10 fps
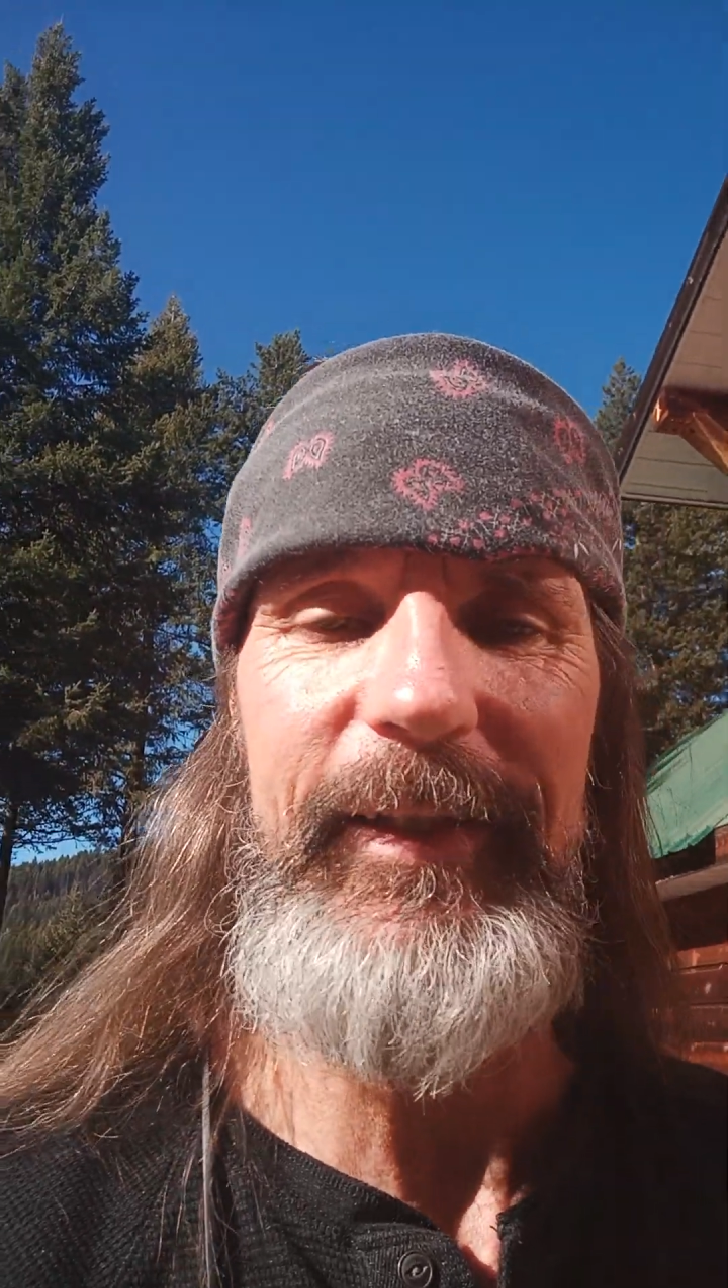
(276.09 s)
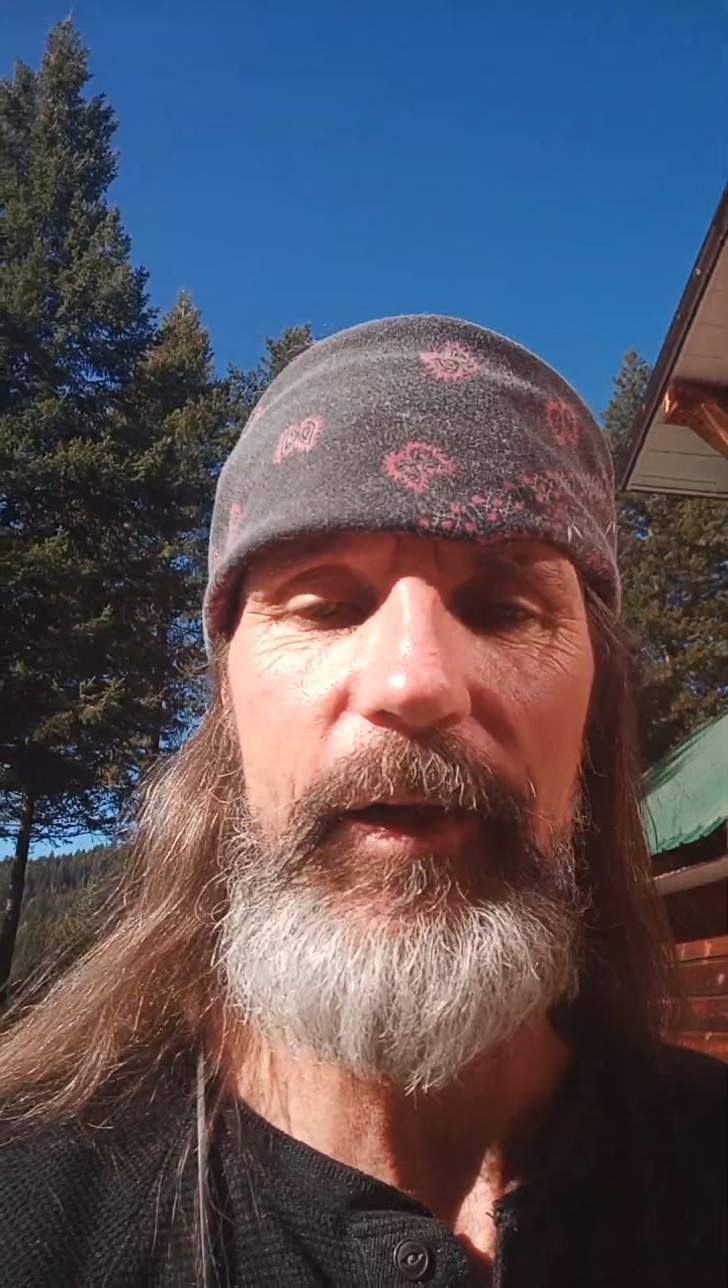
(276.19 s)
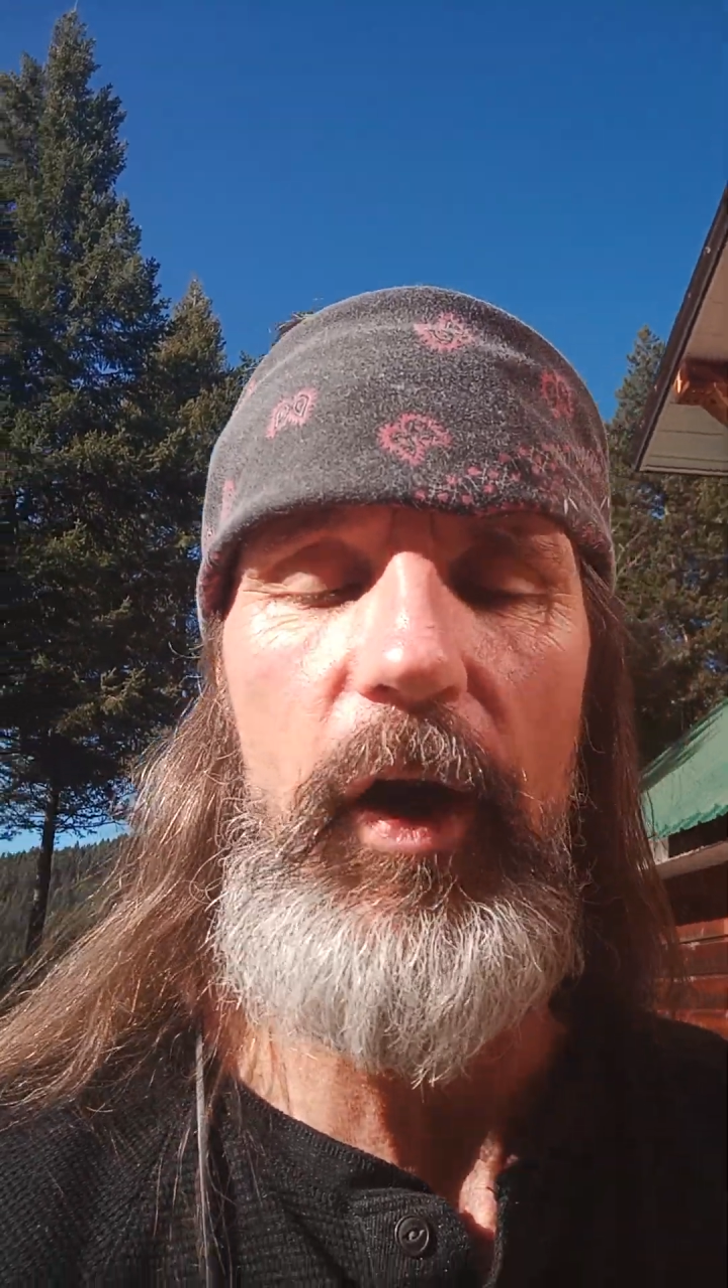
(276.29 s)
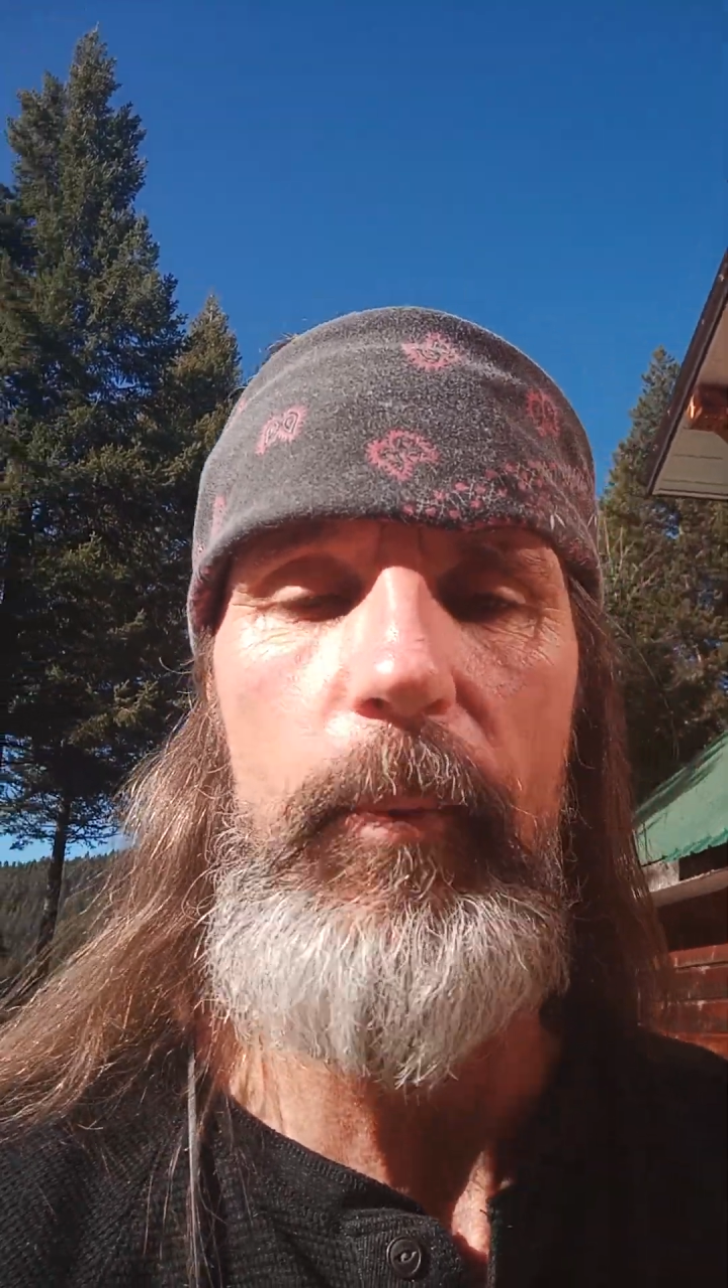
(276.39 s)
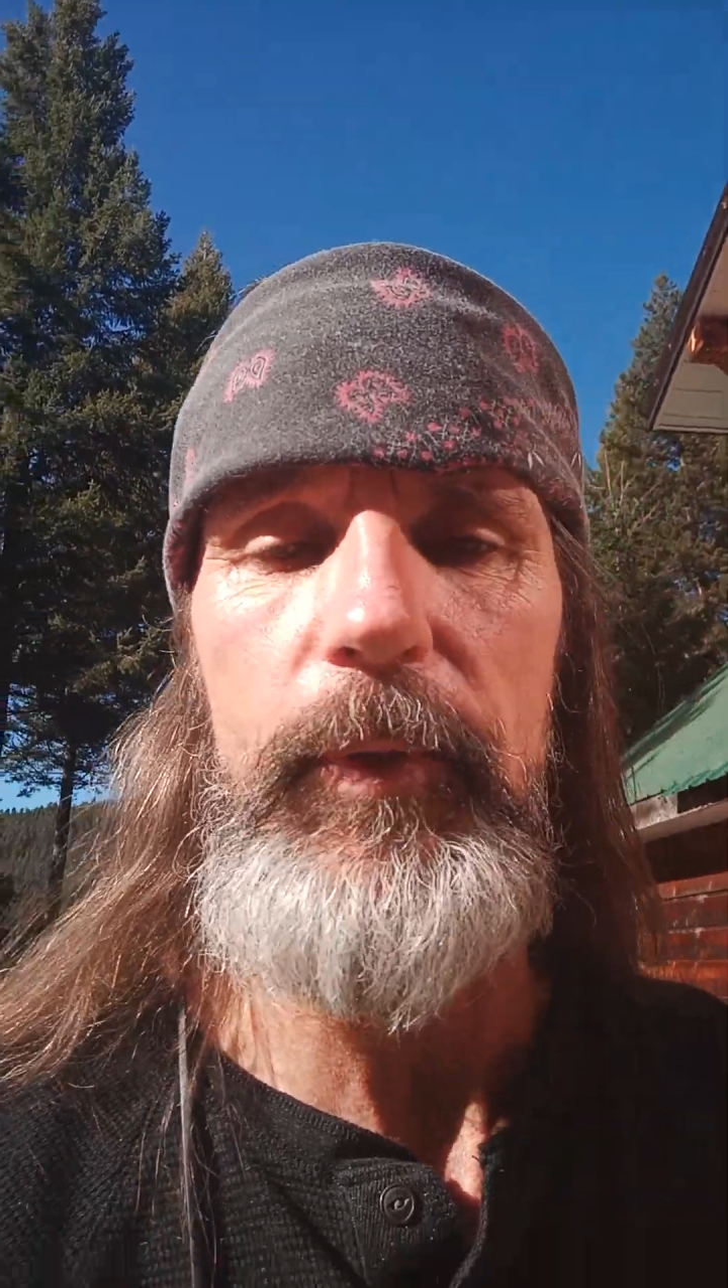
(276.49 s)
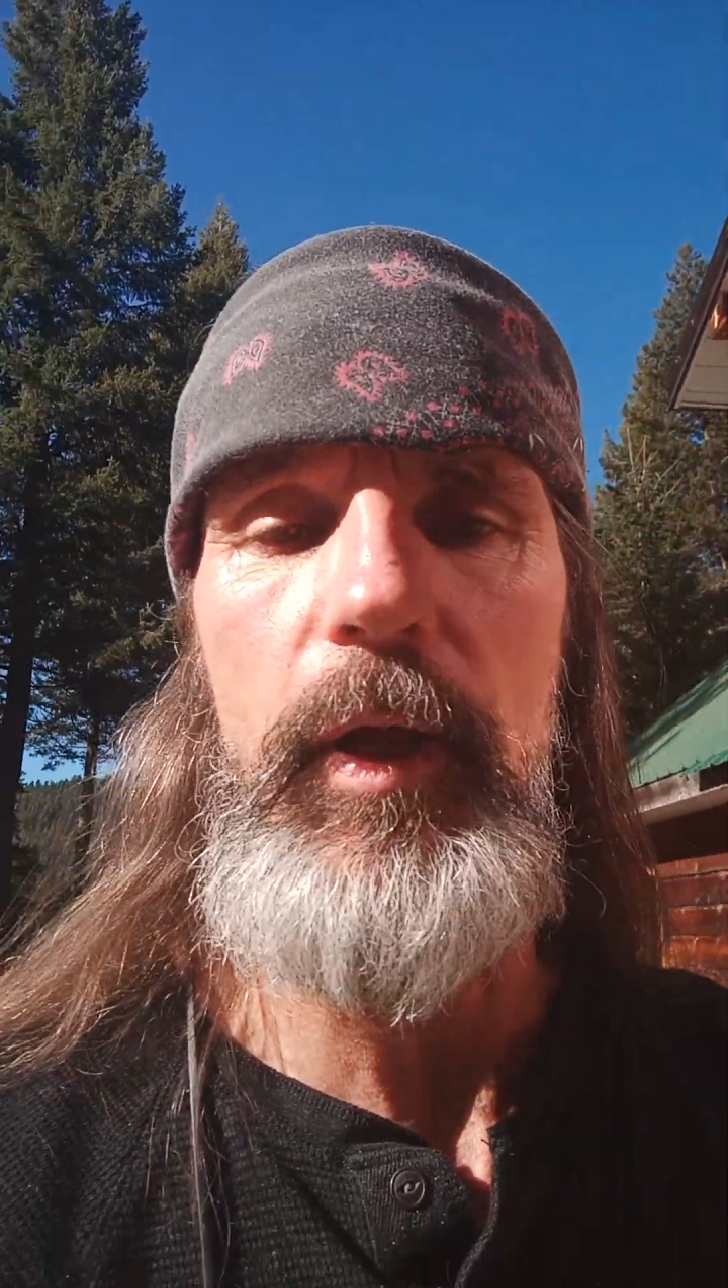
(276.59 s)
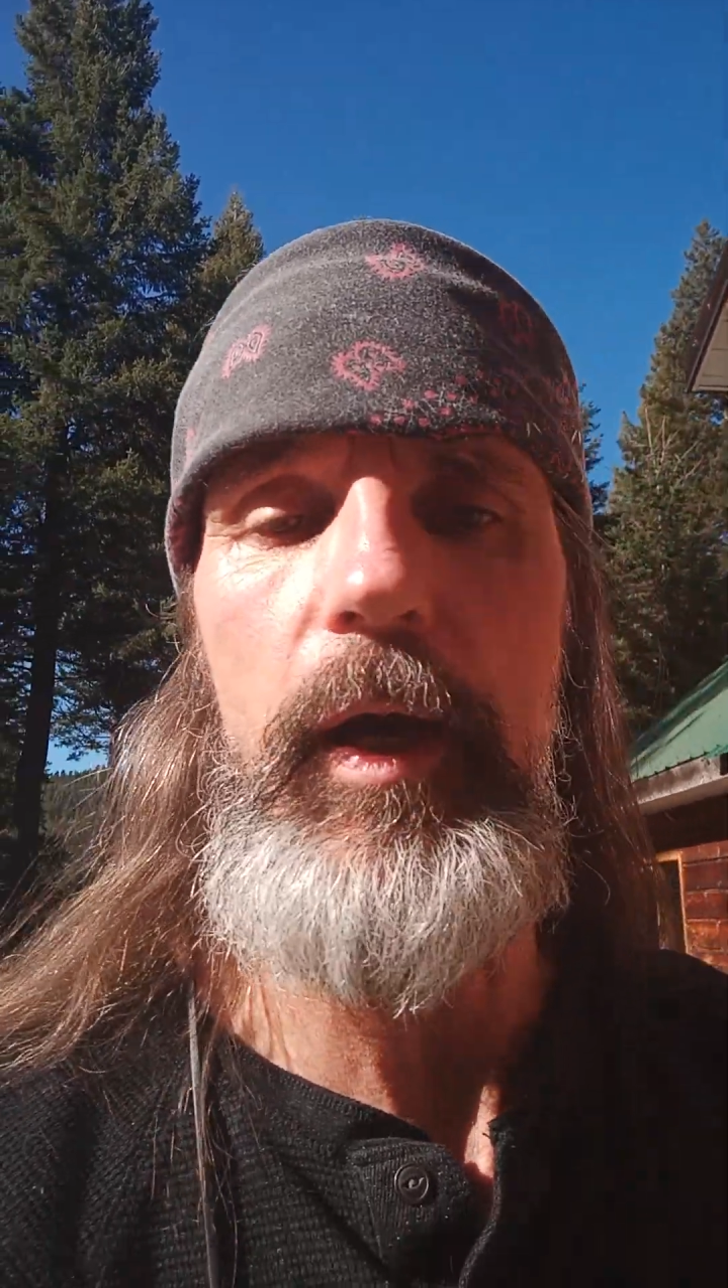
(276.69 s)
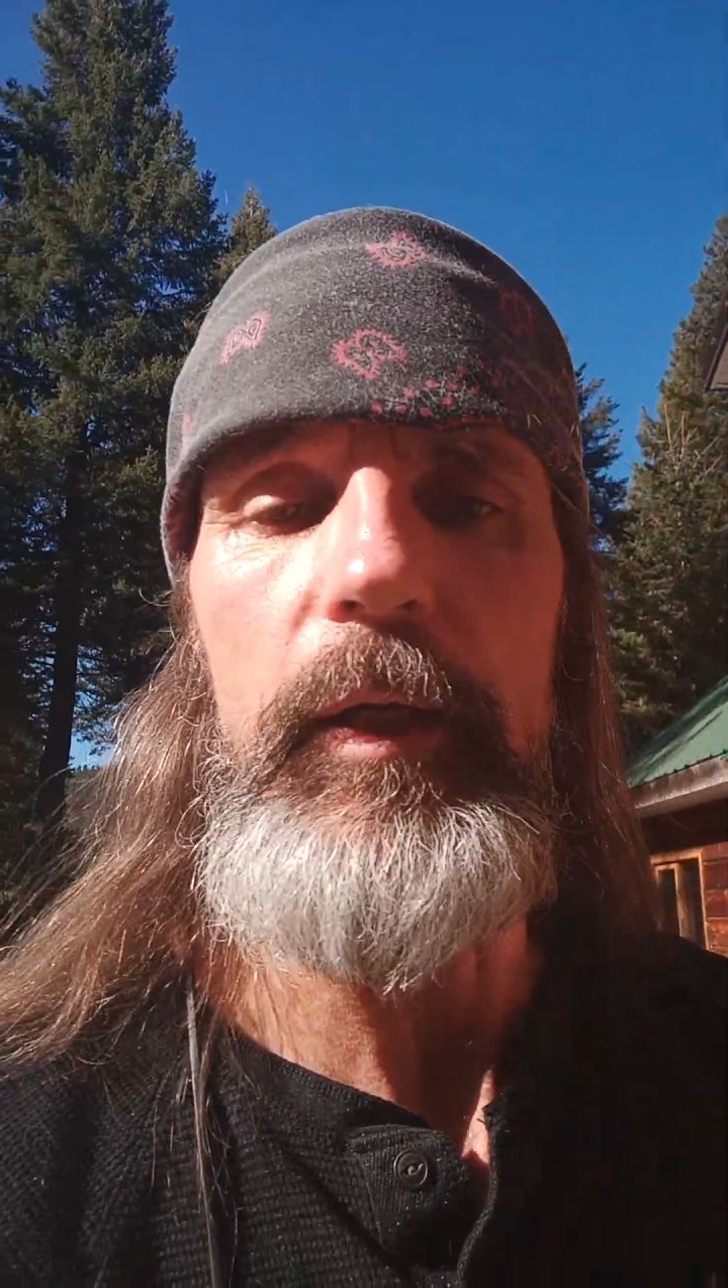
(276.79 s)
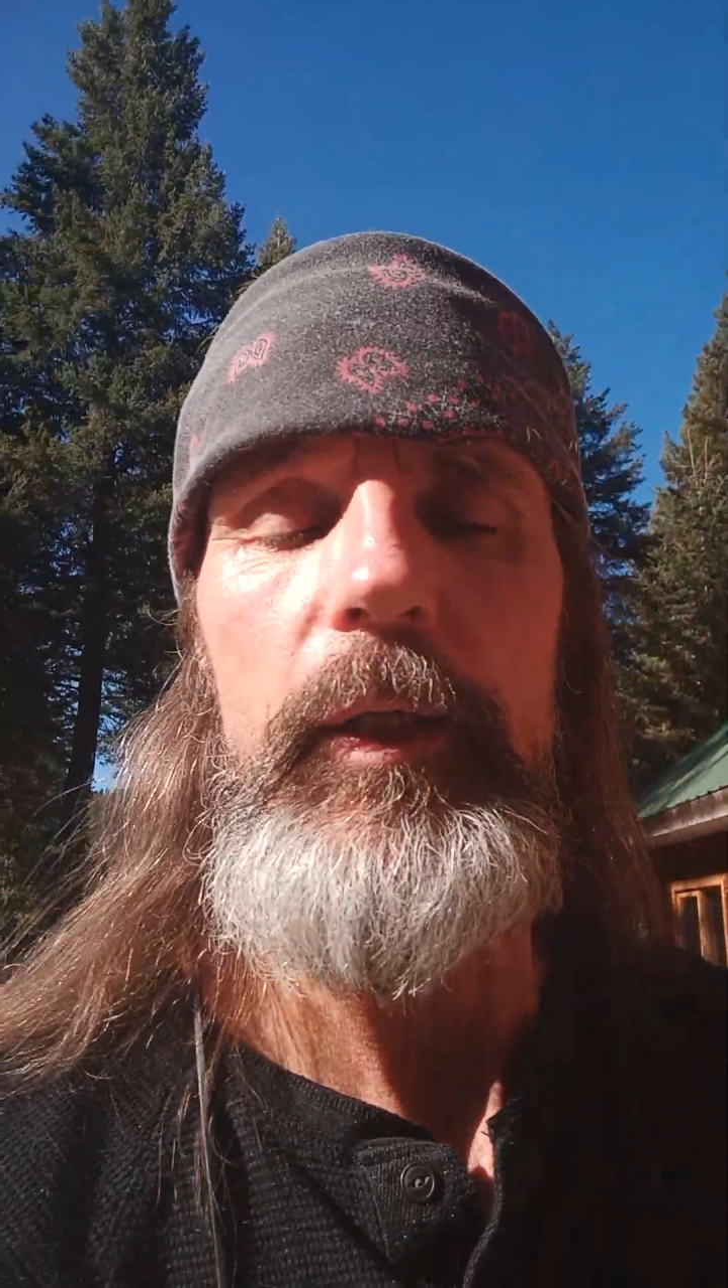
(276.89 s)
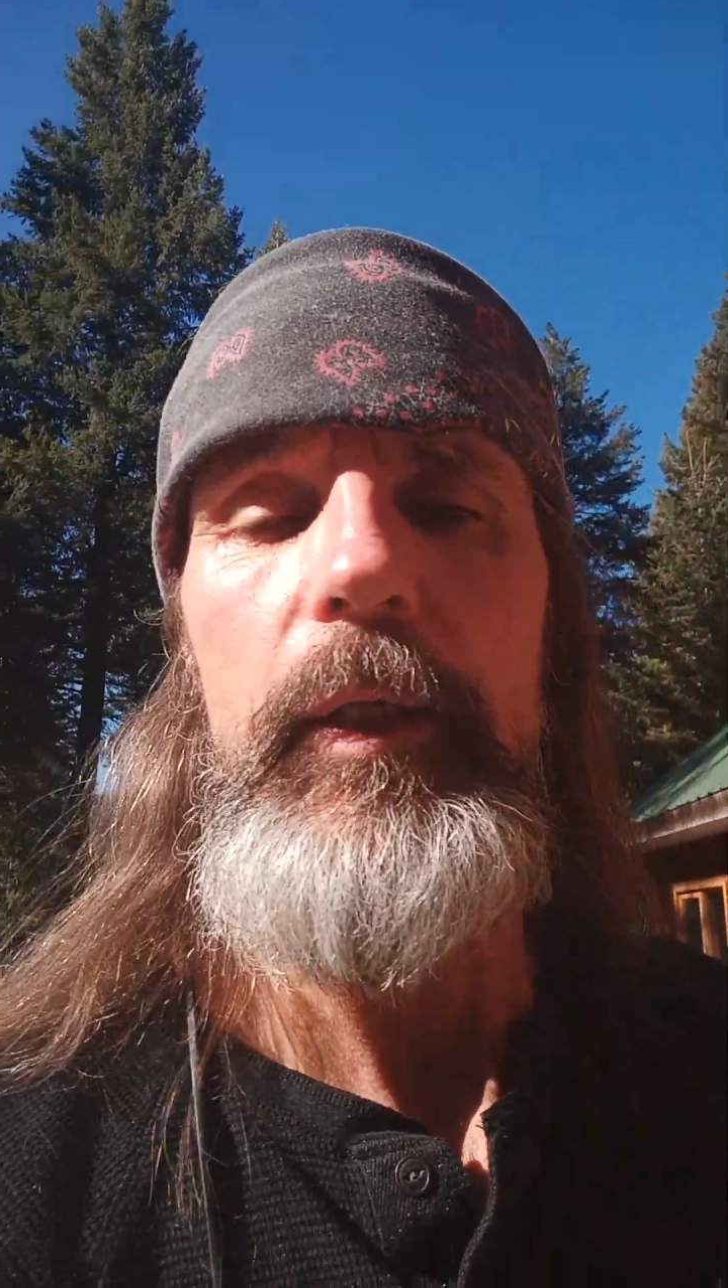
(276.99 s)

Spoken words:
the common law.